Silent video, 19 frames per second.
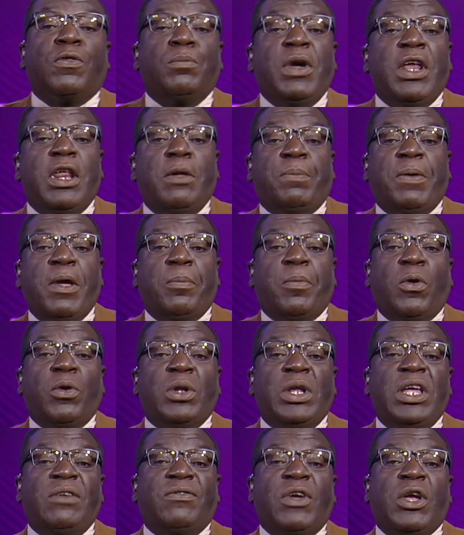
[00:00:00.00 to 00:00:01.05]
many people
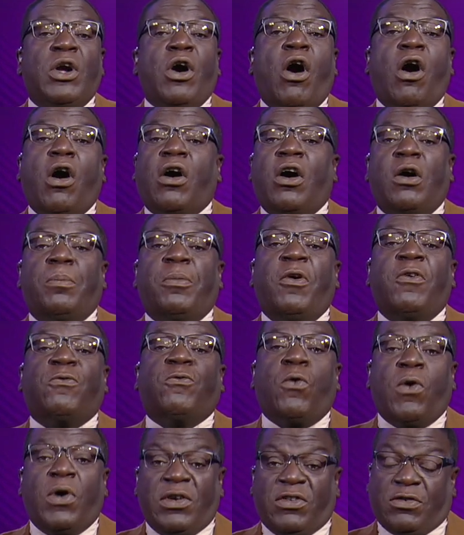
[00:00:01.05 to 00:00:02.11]
leaving horrible
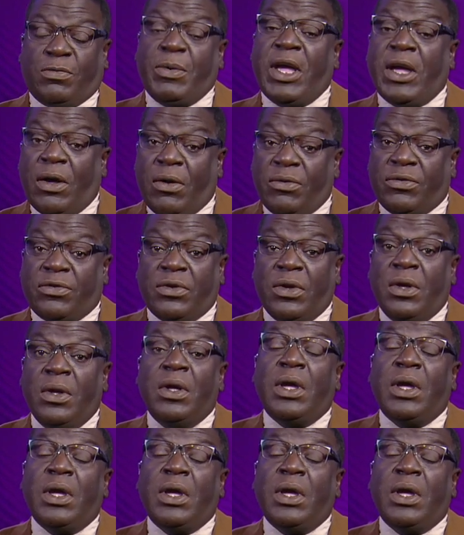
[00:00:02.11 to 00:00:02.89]
voicemails.